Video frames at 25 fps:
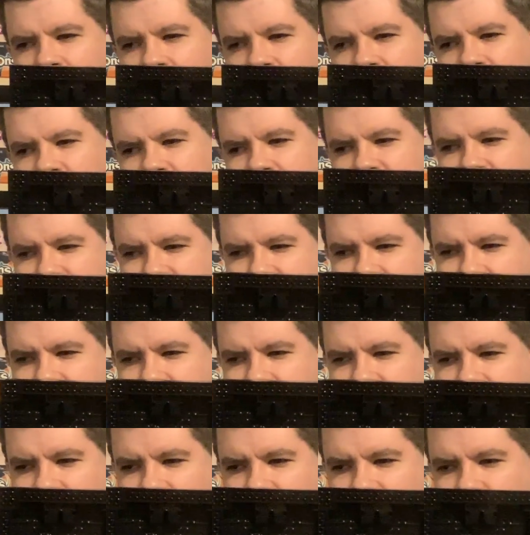it doesn't
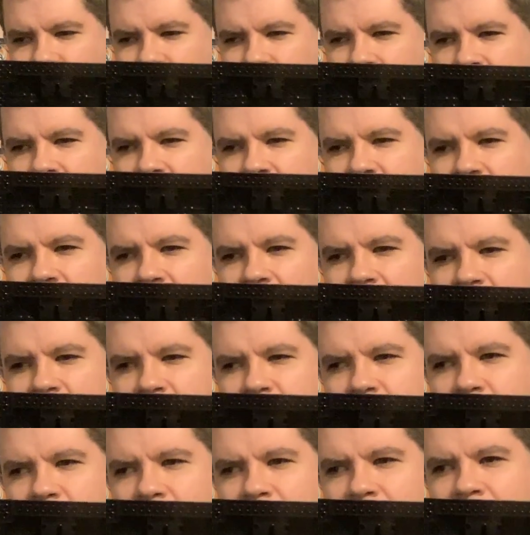create
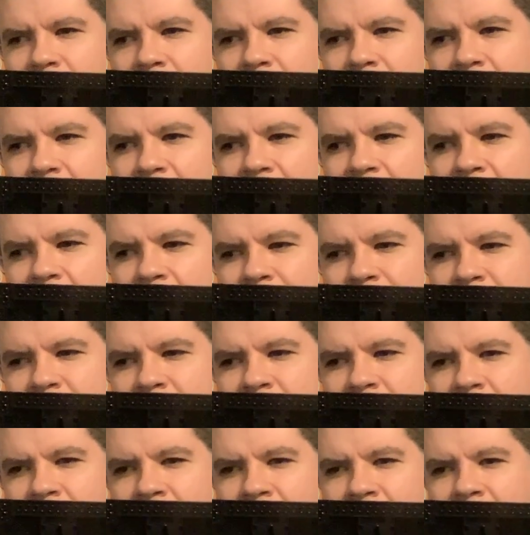extra little gaps
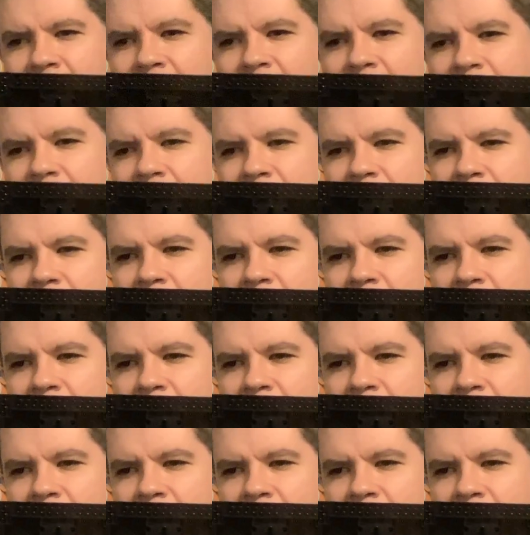that